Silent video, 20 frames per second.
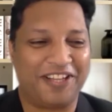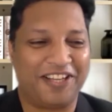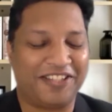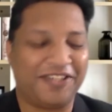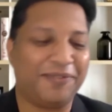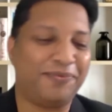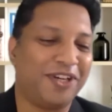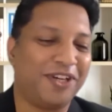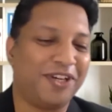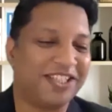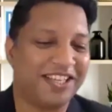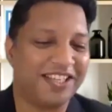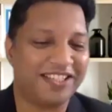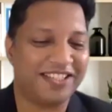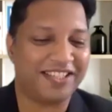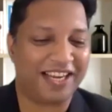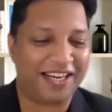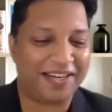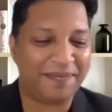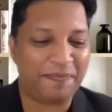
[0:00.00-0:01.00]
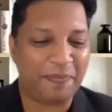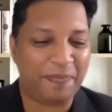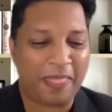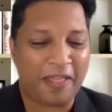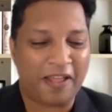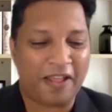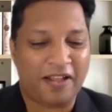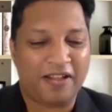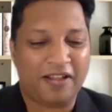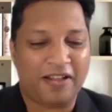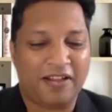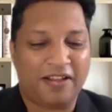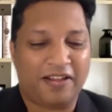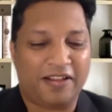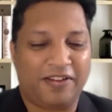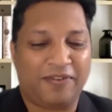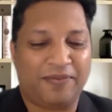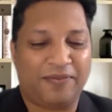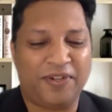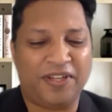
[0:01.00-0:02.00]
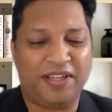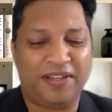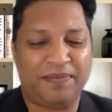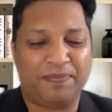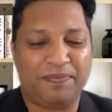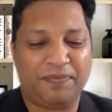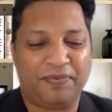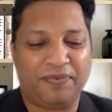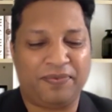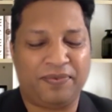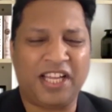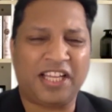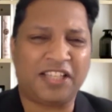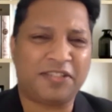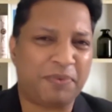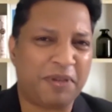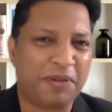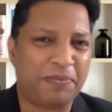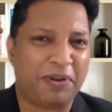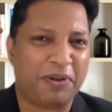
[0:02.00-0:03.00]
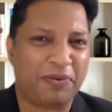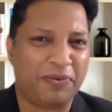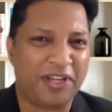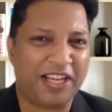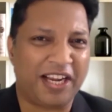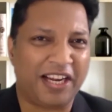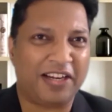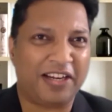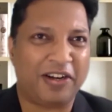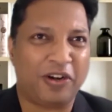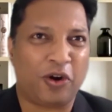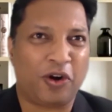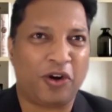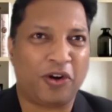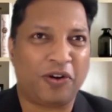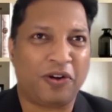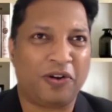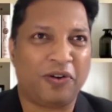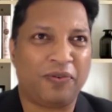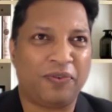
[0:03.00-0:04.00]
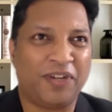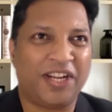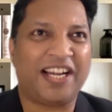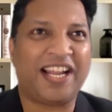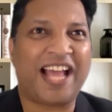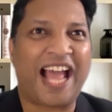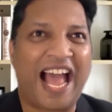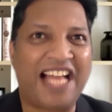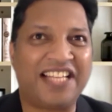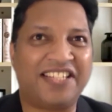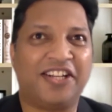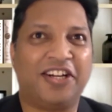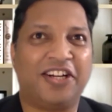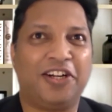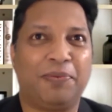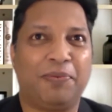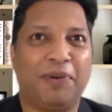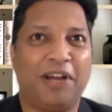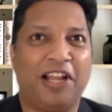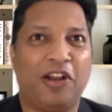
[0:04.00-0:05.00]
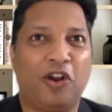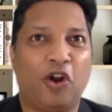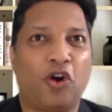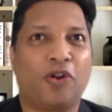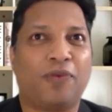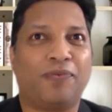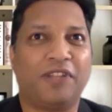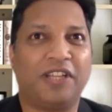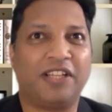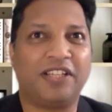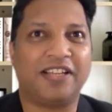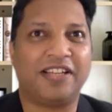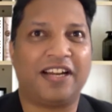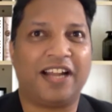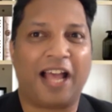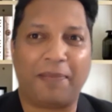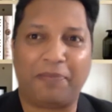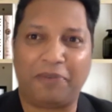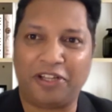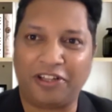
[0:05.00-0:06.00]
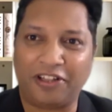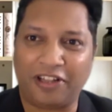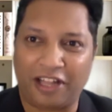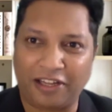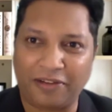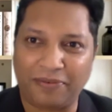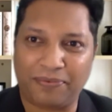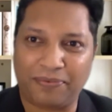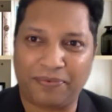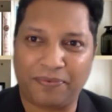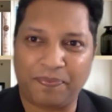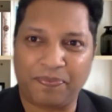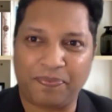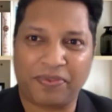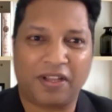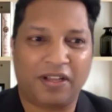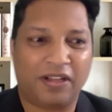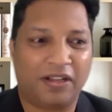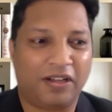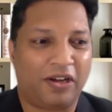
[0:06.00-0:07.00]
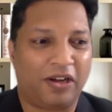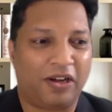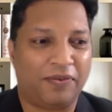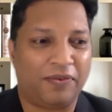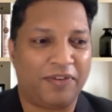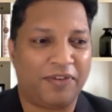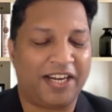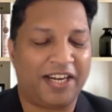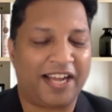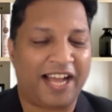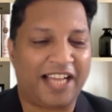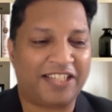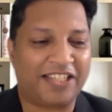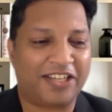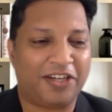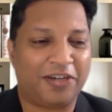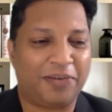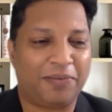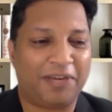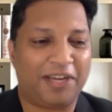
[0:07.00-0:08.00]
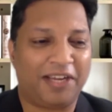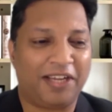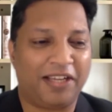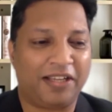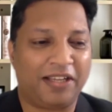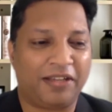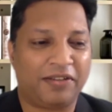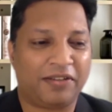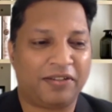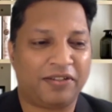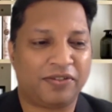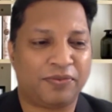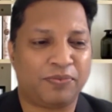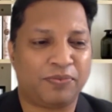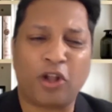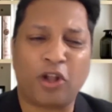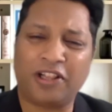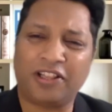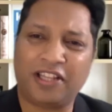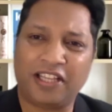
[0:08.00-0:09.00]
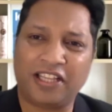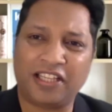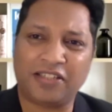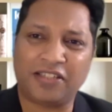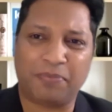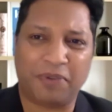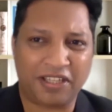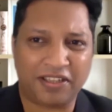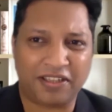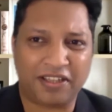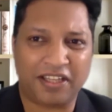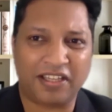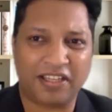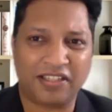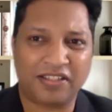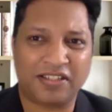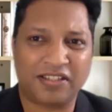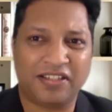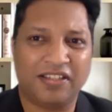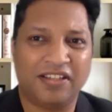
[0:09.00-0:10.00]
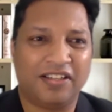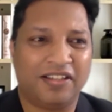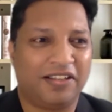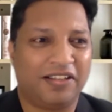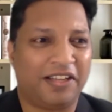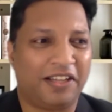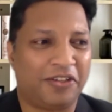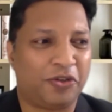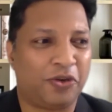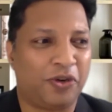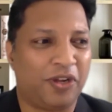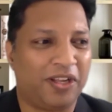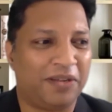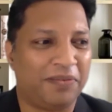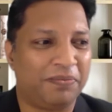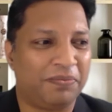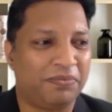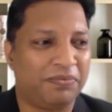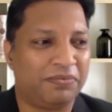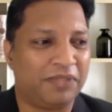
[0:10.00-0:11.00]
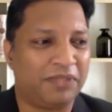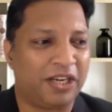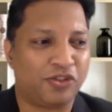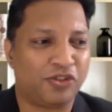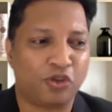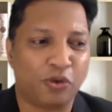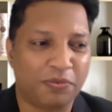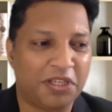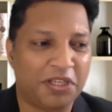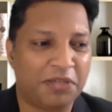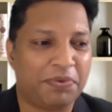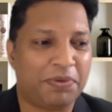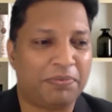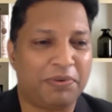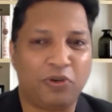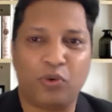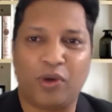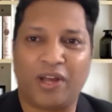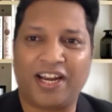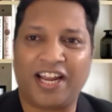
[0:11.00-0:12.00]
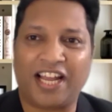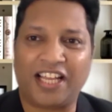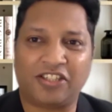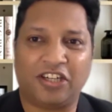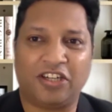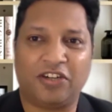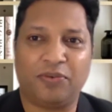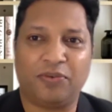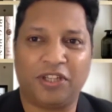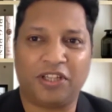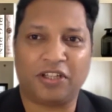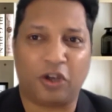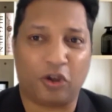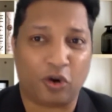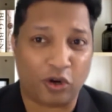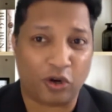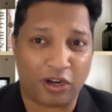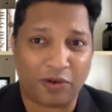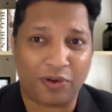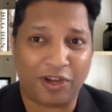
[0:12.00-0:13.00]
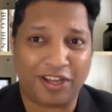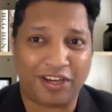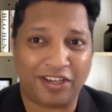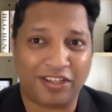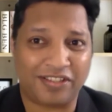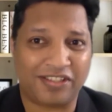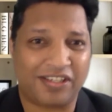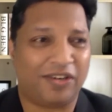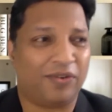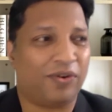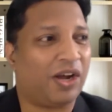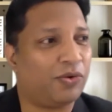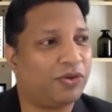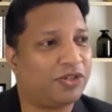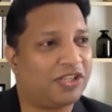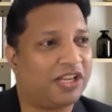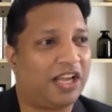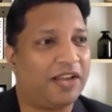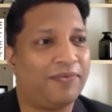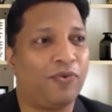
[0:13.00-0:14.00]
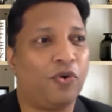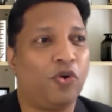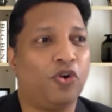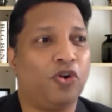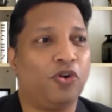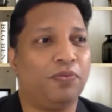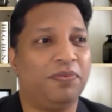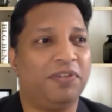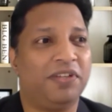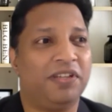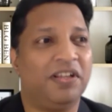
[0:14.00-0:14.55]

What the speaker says: The first is that we as people we get hassled by a lot of things that happen in life. We get hassled by small things, big things. Like today, there are so many people who are hassled with coronavirus and how is life going to be,